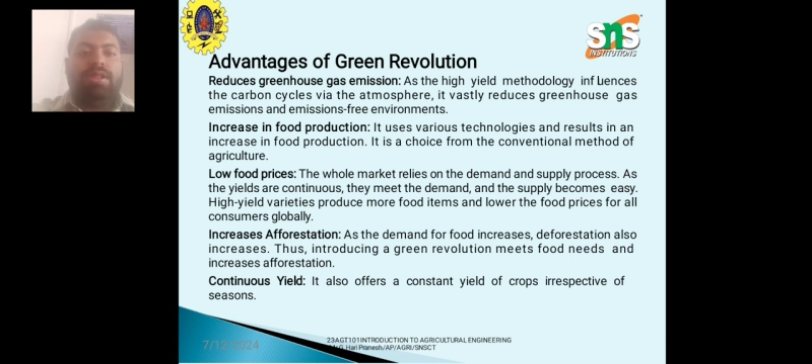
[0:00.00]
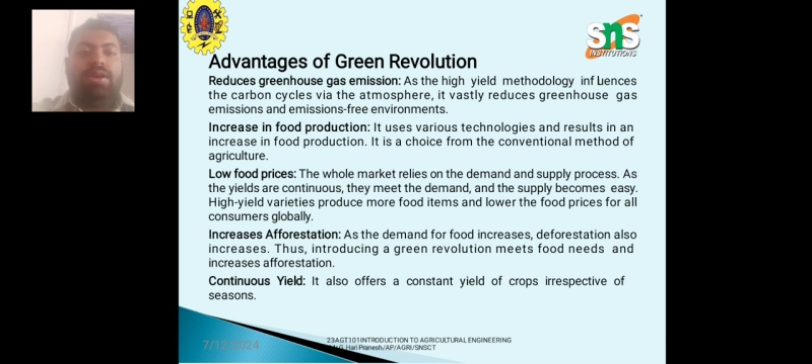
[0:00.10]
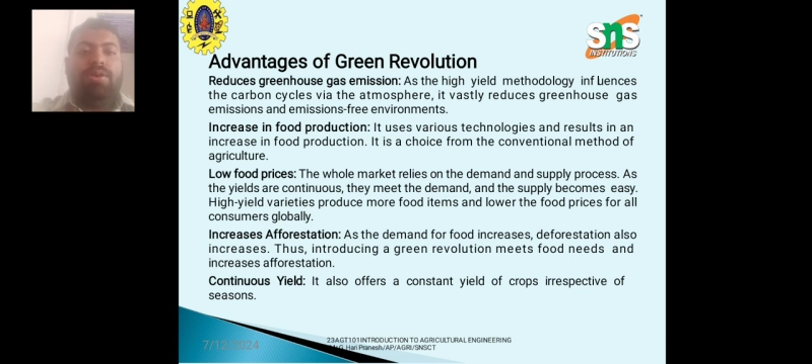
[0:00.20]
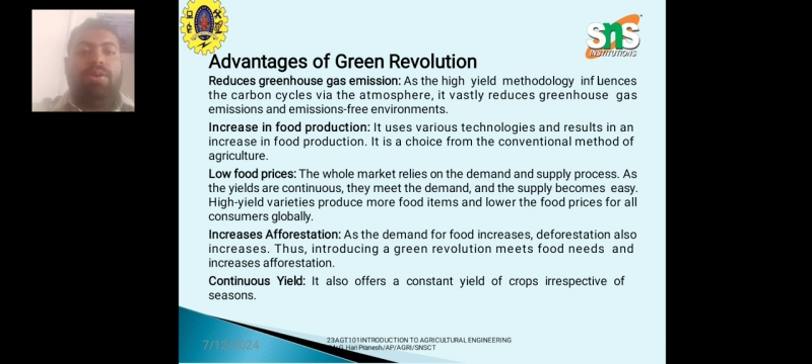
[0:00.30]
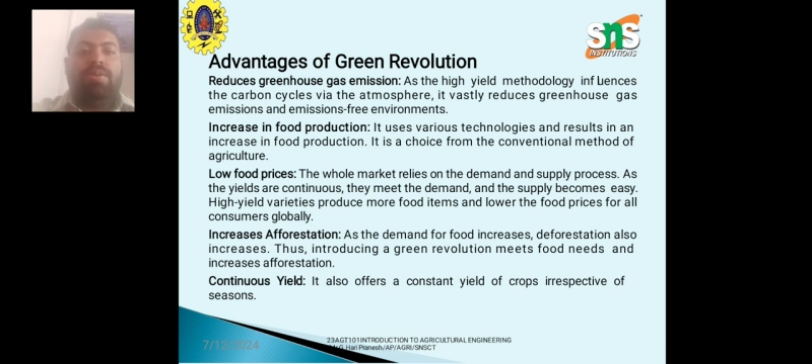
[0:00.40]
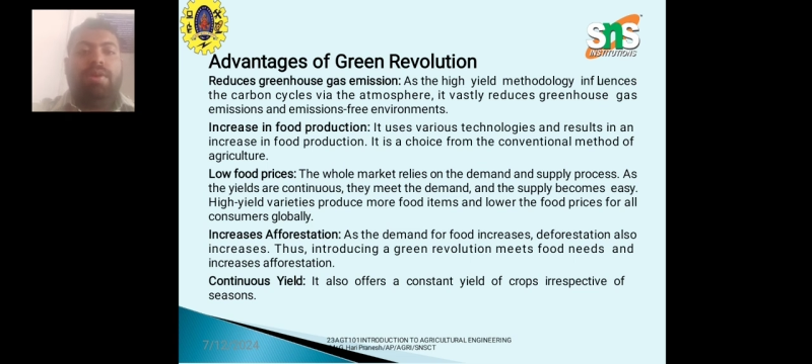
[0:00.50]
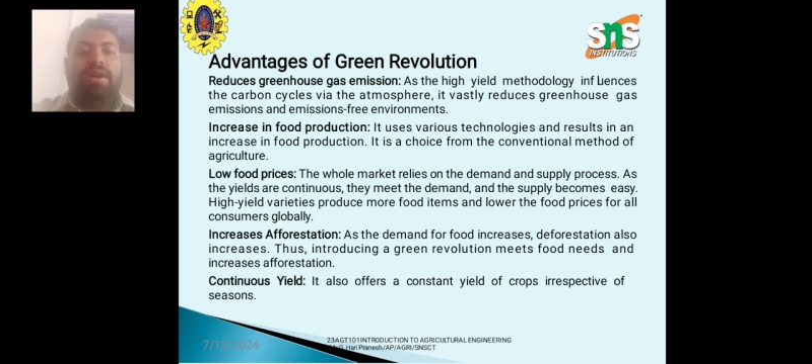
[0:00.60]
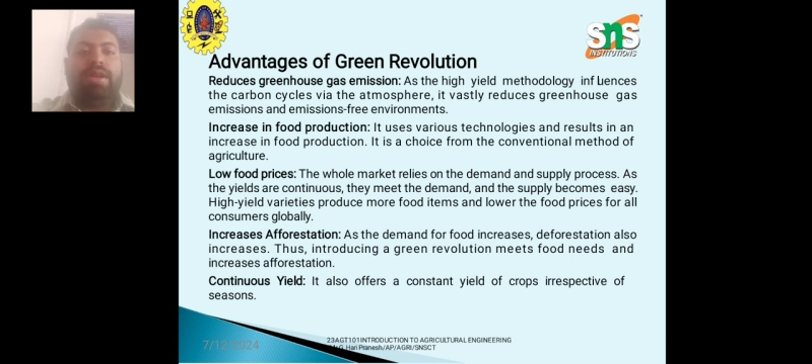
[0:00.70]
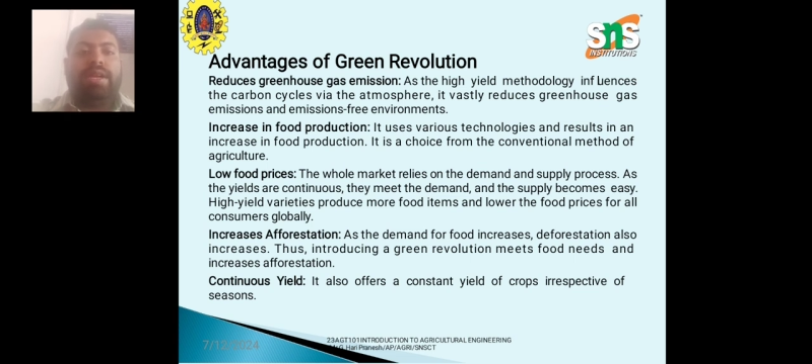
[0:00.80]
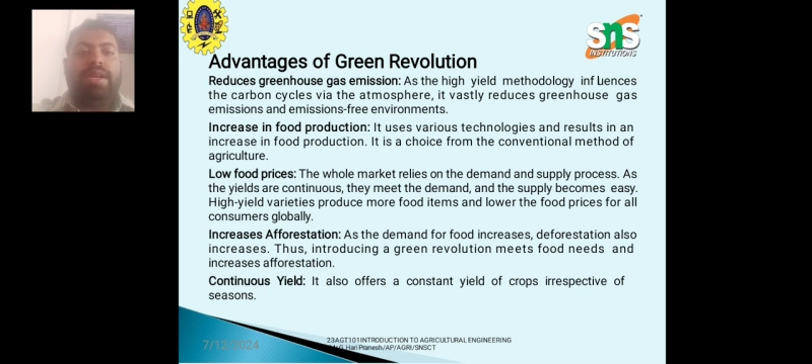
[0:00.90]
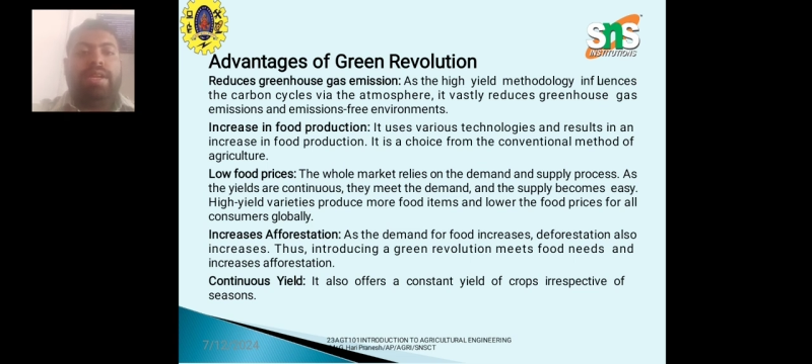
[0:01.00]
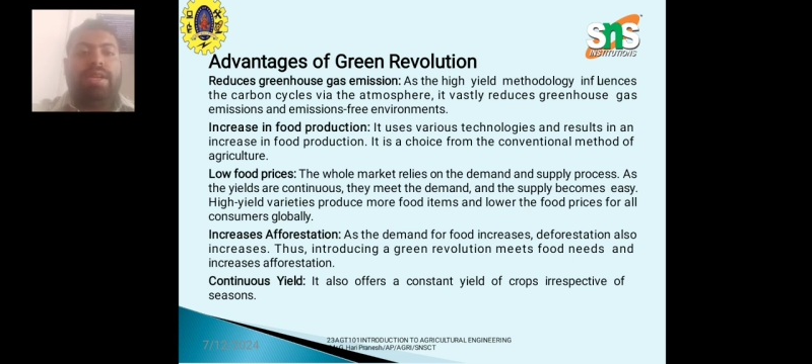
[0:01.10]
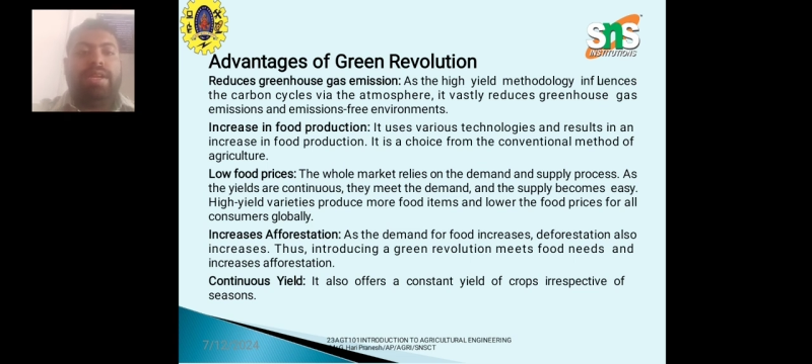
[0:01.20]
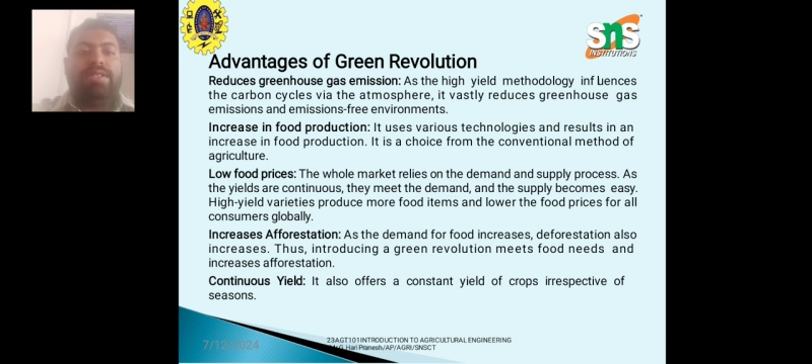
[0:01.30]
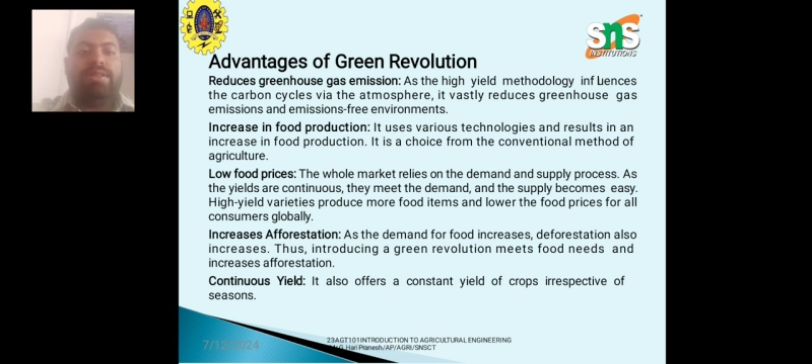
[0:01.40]
The whole market, it
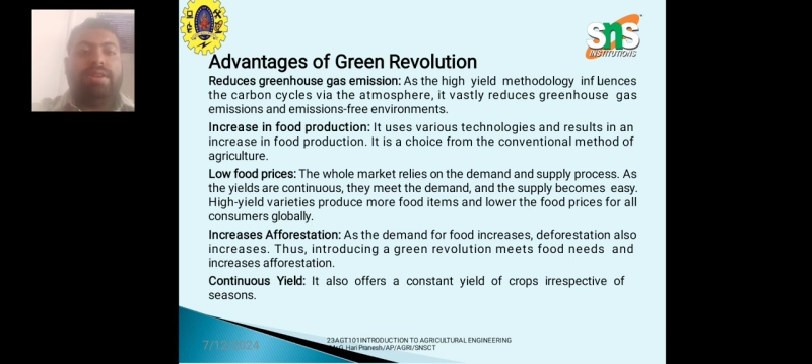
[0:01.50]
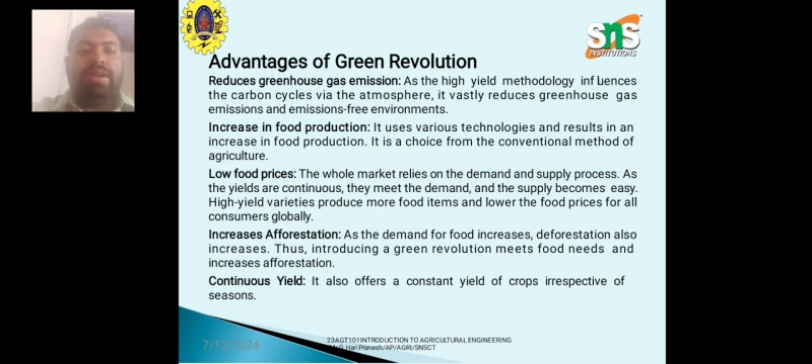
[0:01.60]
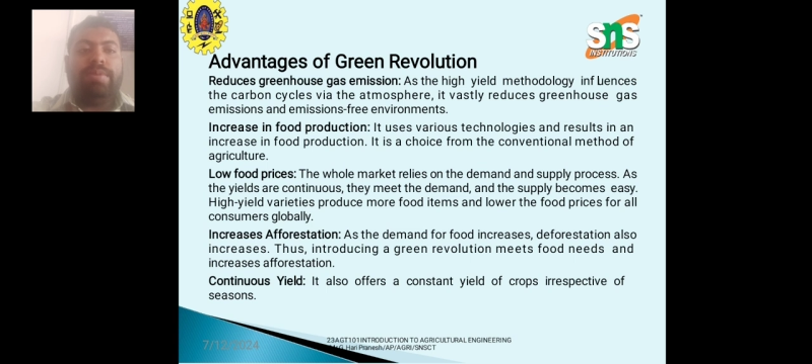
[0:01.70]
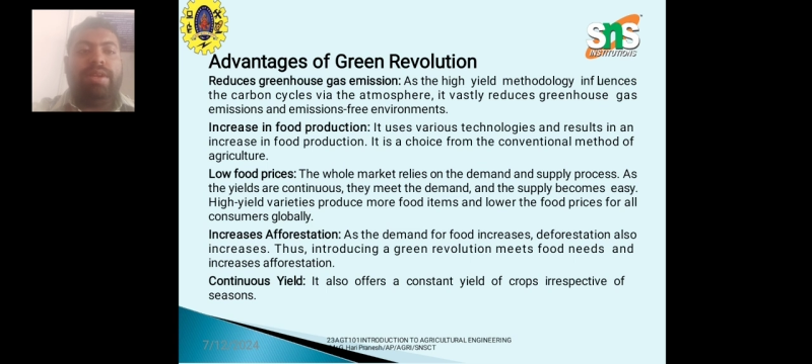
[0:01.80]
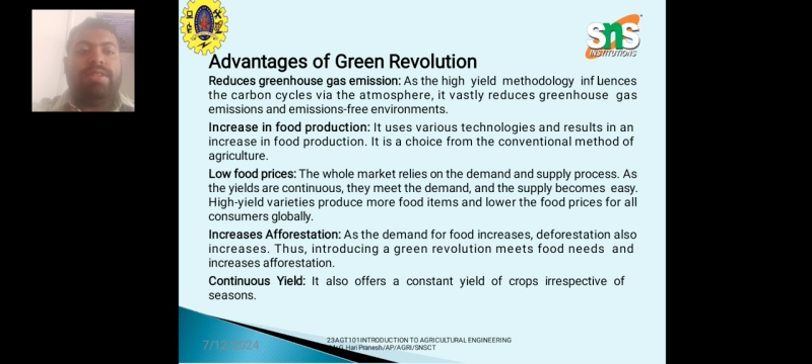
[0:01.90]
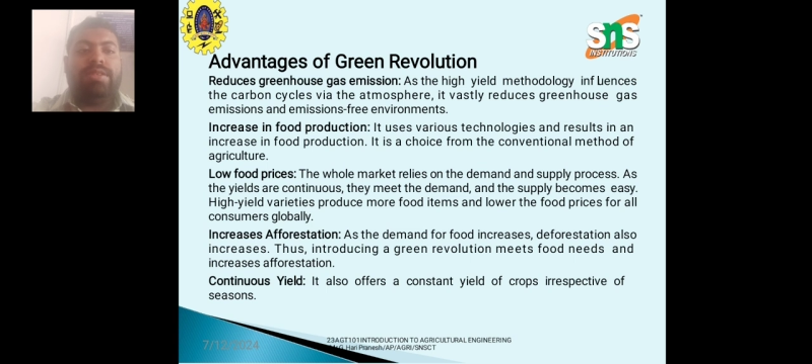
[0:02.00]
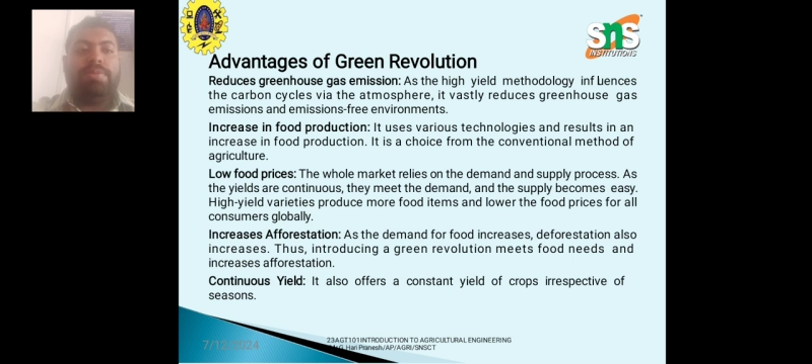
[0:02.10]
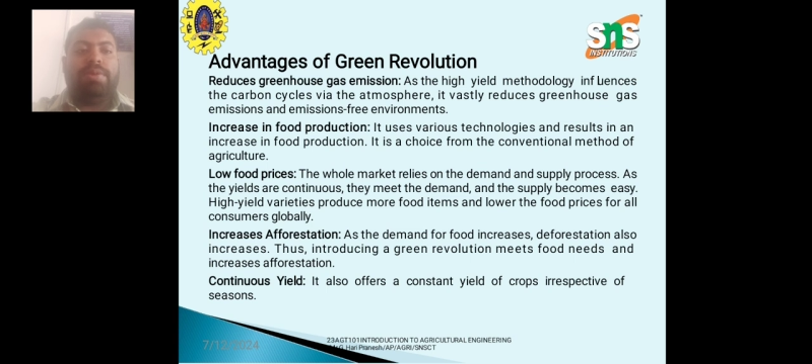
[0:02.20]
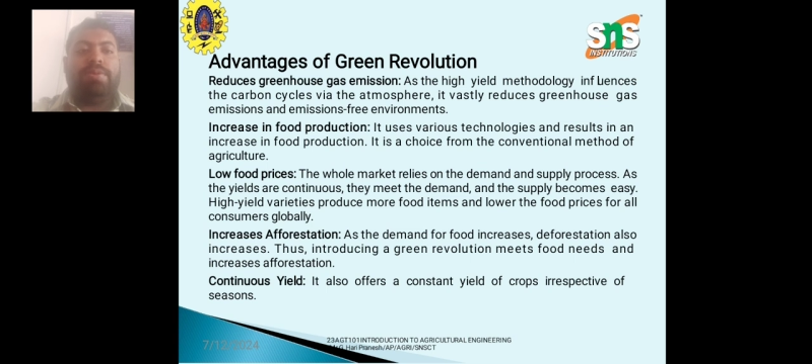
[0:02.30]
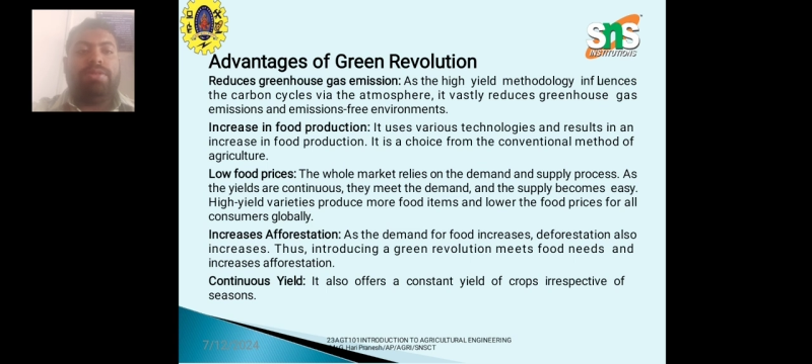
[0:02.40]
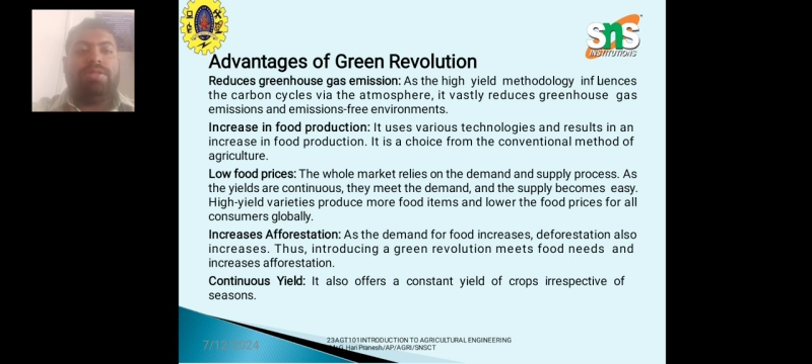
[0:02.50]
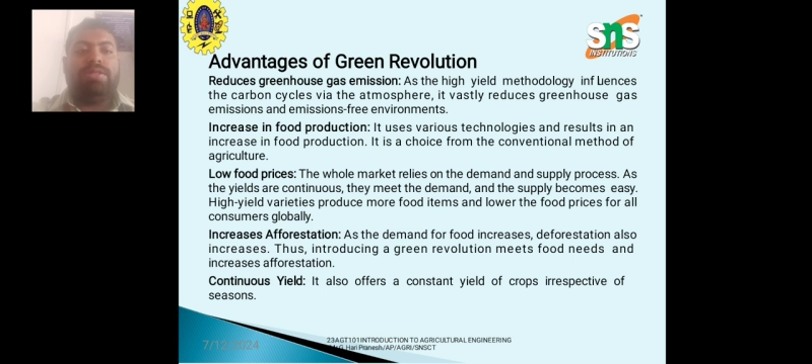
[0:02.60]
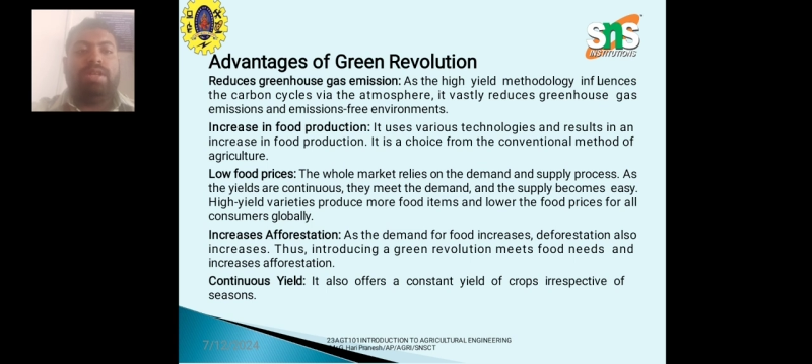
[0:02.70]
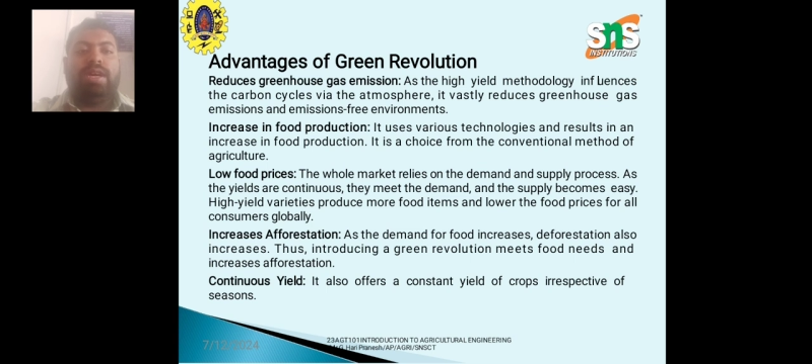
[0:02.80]
relies on the demand and supply process.